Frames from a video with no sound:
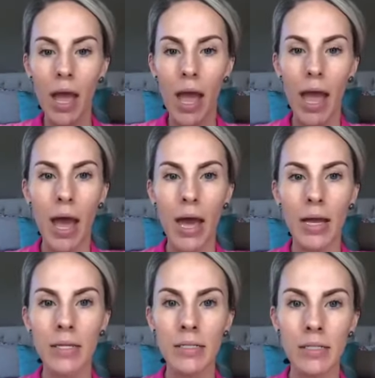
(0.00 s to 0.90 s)

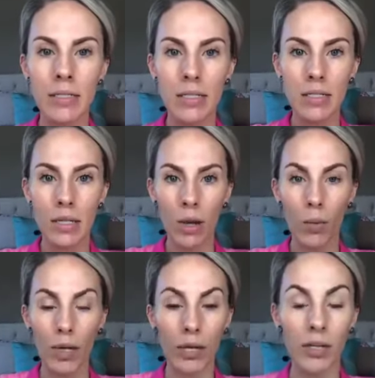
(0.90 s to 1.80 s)
And
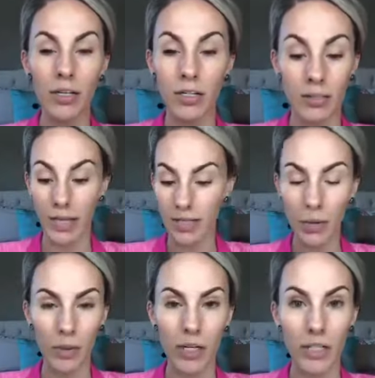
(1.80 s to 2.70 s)
we are gonna, I said,
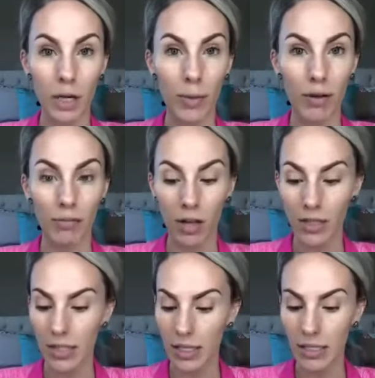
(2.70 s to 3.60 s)
we're gonna talk about
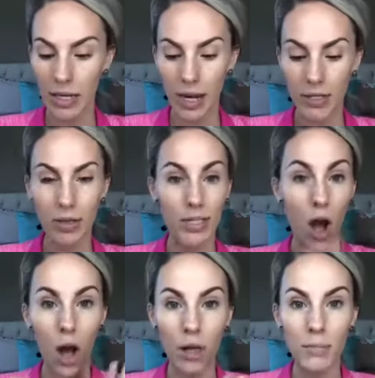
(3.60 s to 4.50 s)
flawless skin today. So that's
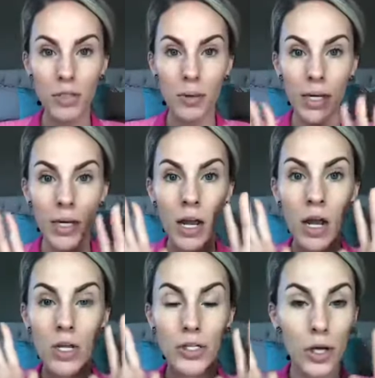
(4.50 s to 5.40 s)
all I'm doing.
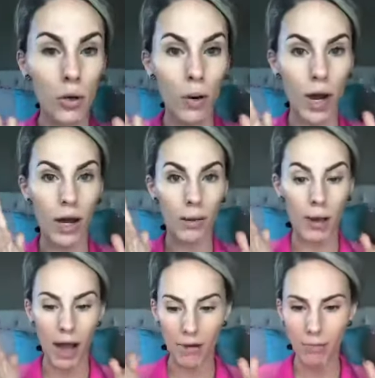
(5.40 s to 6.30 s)
So I
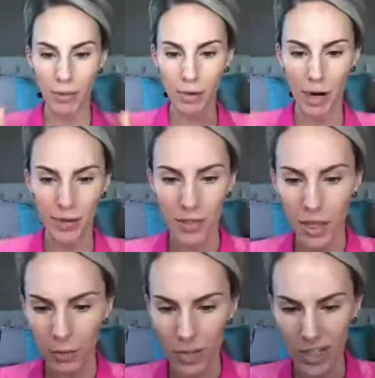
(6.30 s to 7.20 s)
have my brows
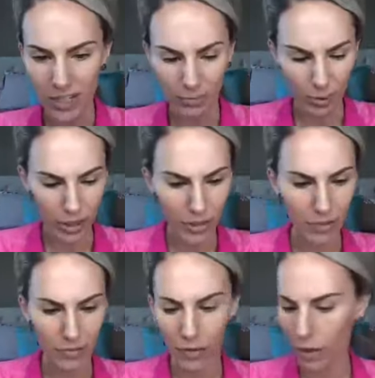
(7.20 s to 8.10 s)
done, which I didn't blend
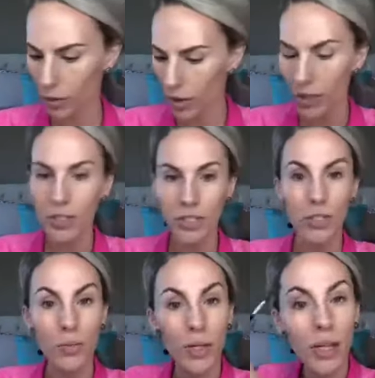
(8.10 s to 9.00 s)
them very well. I
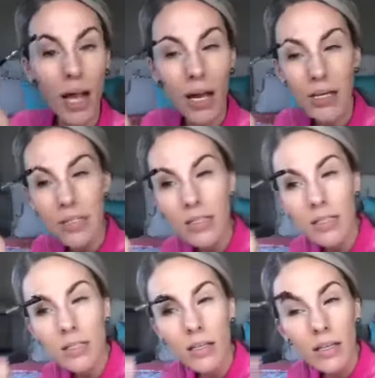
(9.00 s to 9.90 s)
just
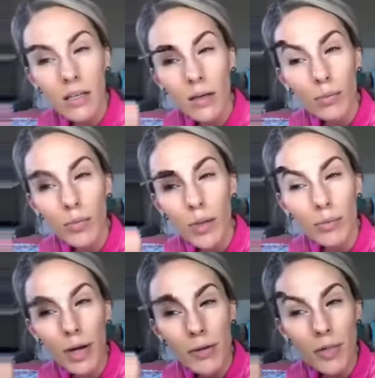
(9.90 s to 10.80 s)
realized. But
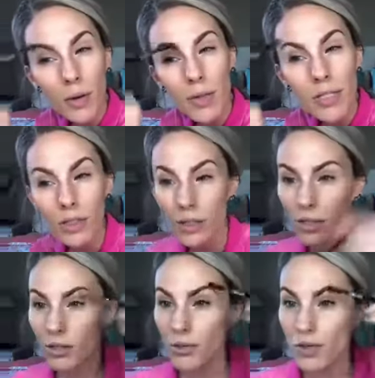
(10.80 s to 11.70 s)
brows always look a
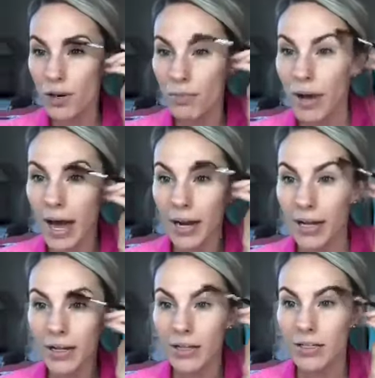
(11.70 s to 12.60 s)
little
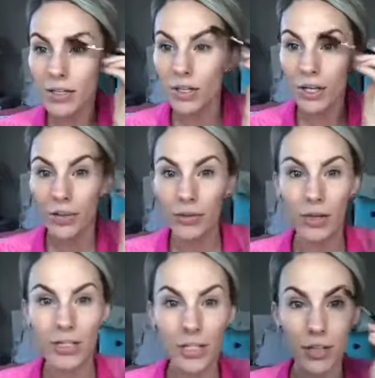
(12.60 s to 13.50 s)
dramatic until you got the
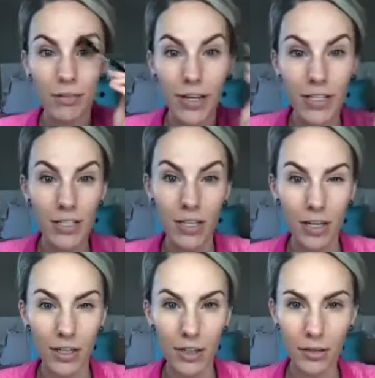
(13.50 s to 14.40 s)
rest of your face done.
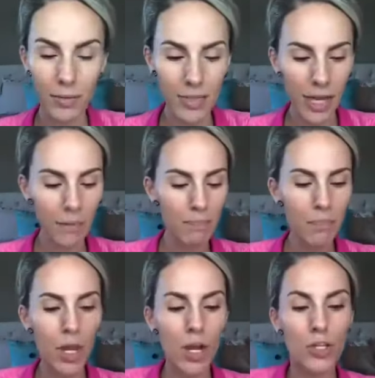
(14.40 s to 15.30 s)
You know what I'm saying?
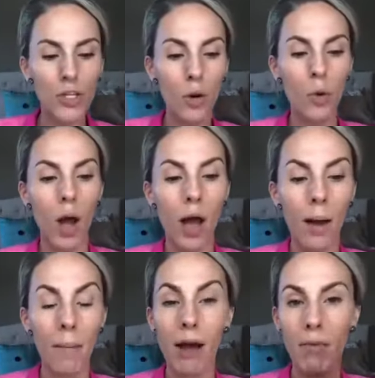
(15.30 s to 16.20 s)
So
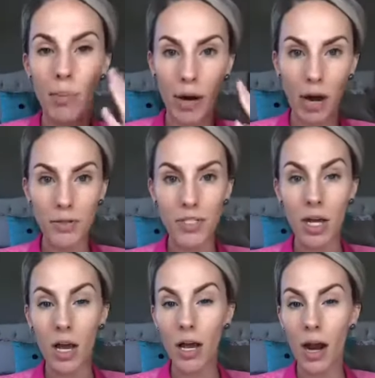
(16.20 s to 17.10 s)
I have my brows
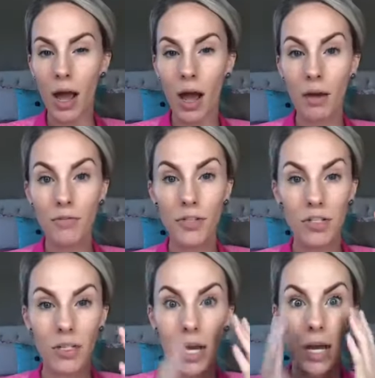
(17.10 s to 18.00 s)
done. I have
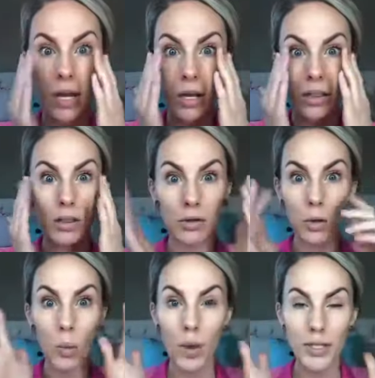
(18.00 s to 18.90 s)
just like a little
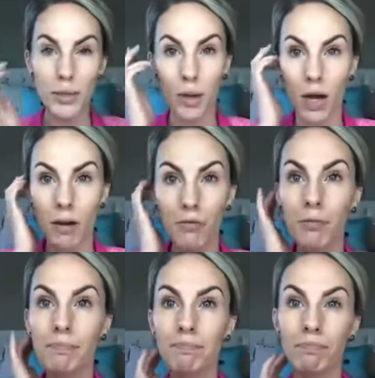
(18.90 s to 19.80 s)
wisp of
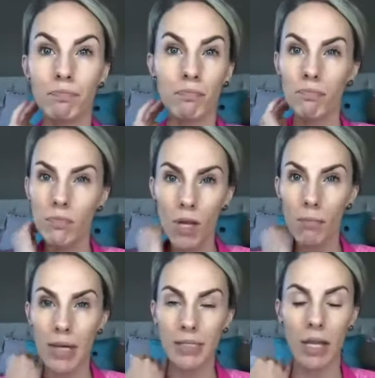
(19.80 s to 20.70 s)

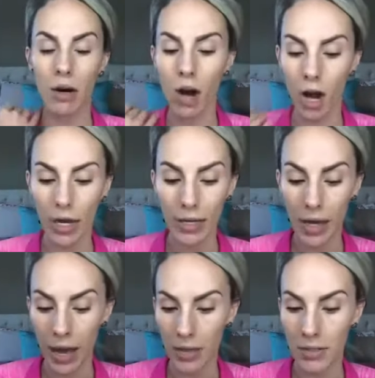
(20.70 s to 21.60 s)
mascara on
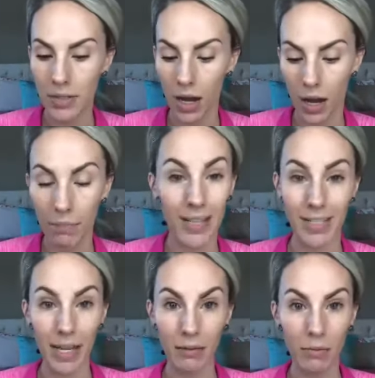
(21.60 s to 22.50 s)
and that's
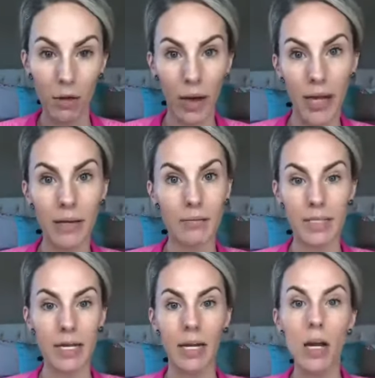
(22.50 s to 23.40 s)
it, okay?
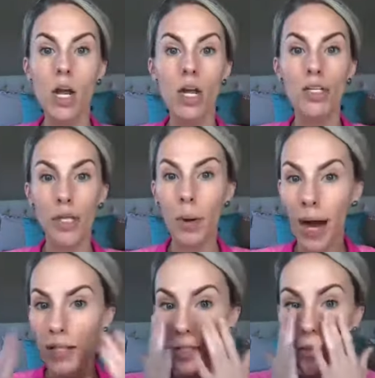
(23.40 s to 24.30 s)
That's it. So
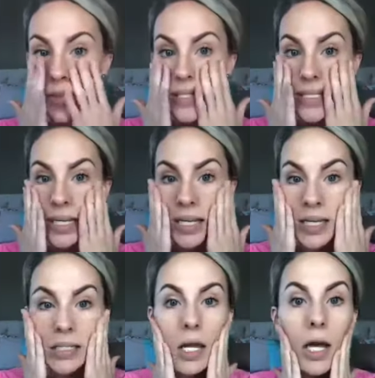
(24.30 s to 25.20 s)
as you can see,
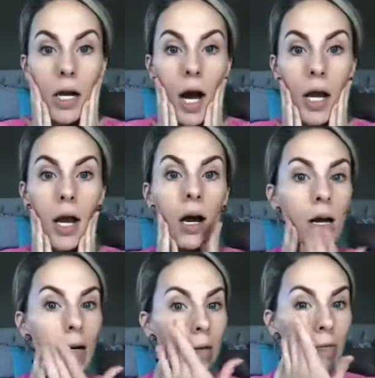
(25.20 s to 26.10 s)
like I
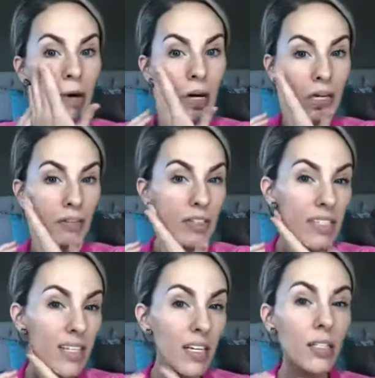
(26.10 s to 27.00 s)
have uneven
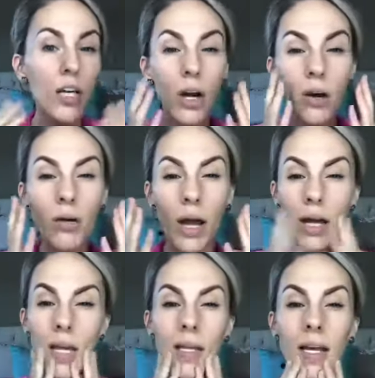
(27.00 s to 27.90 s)
skin tone. I
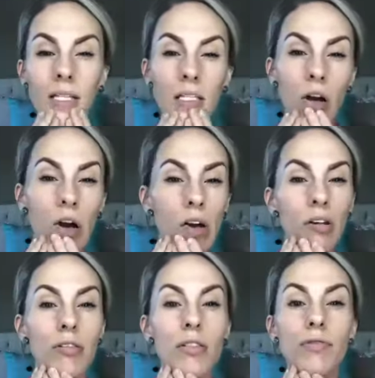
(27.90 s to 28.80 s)
get like
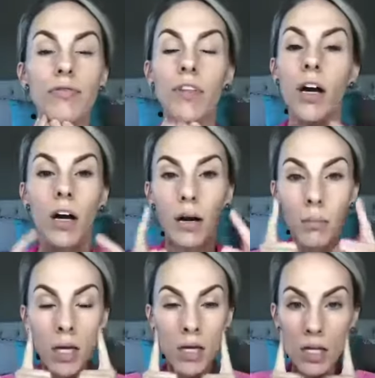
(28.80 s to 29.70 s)
scars
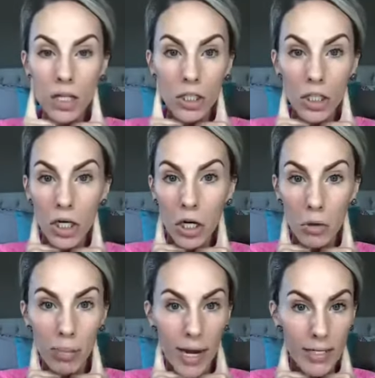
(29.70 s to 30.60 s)
from, you know,
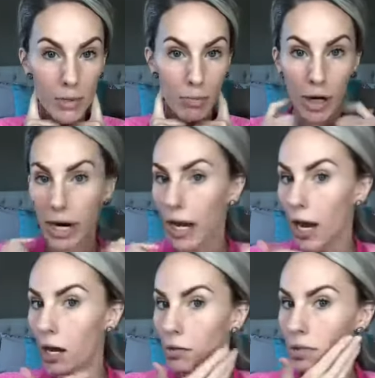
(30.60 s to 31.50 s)
past
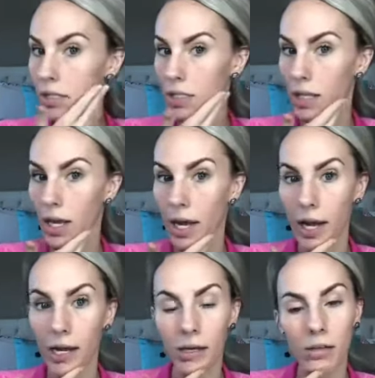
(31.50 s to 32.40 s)
breakouts,
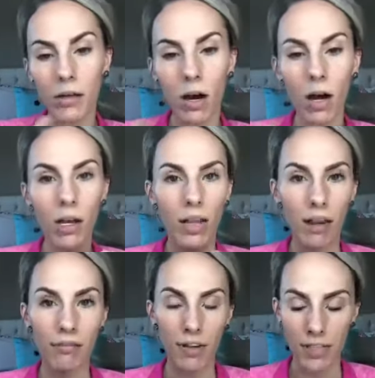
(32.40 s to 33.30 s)
like all
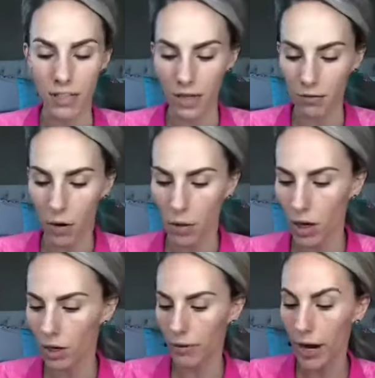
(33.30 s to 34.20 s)
that fun stuff going
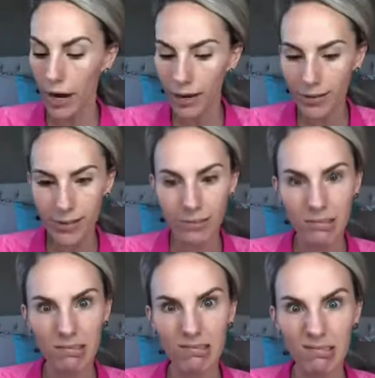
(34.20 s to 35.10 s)
on, right?
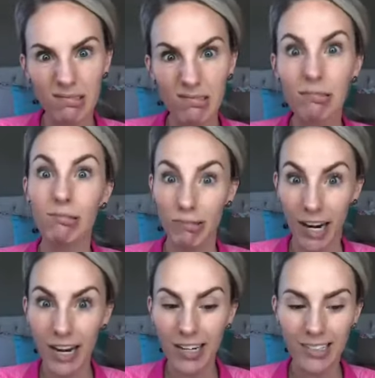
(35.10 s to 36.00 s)

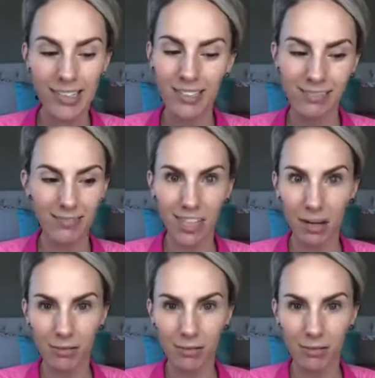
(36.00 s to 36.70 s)
Right? No.